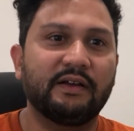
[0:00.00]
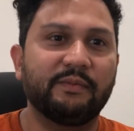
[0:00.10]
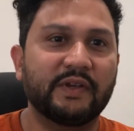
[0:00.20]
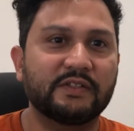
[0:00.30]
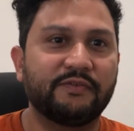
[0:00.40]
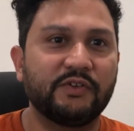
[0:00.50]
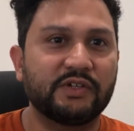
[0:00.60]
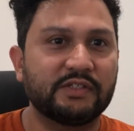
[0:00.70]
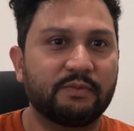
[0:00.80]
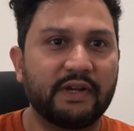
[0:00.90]
because the future
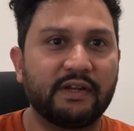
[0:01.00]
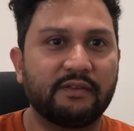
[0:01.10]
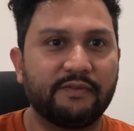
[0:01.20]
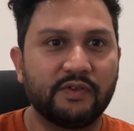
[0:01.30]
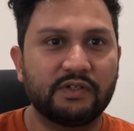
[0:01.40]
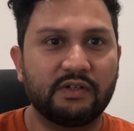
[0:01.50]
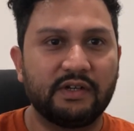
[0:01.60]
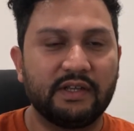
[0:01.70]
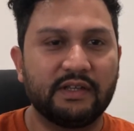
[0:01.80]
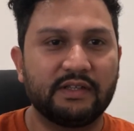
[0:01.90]
is bright. The future
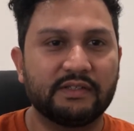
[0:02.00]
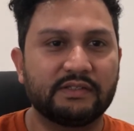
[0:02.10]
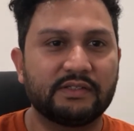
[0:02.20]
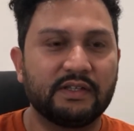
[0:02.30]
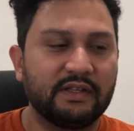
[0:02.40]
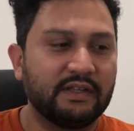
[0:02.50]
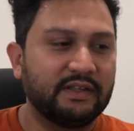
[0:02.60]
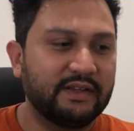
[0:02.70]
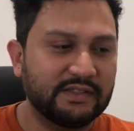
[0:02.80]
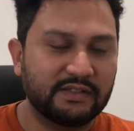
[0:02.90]
is
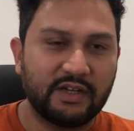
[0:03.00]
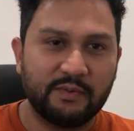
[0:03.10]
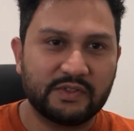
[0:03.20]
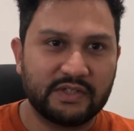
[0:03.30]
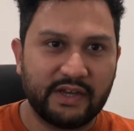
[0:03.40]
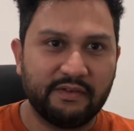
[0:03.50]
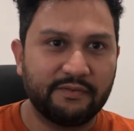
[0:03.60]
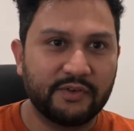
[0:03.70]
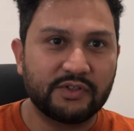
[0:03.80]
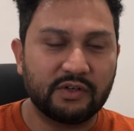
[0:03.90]
autonomous driving
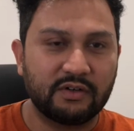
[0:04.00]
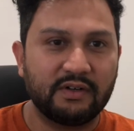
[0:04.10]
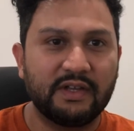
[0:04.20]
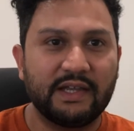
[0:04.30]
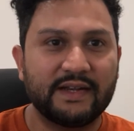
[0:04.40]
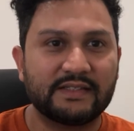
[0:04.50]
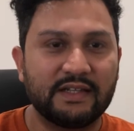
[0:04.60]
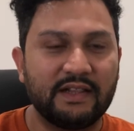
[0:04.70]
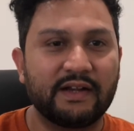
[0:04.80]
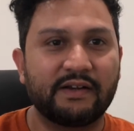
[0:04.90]
for sure, and it's
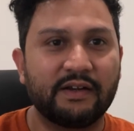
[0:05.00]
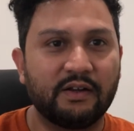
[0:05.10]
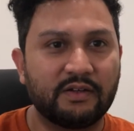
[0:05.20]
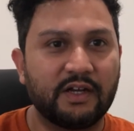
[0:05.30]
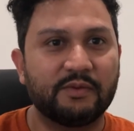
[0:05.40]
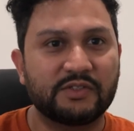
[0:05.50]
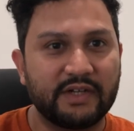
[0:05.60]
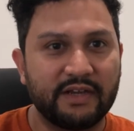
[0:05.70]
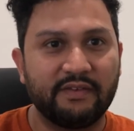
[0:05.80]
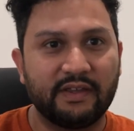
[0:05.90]
electric autonomous
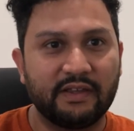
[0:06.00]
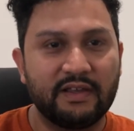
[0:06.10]
driving.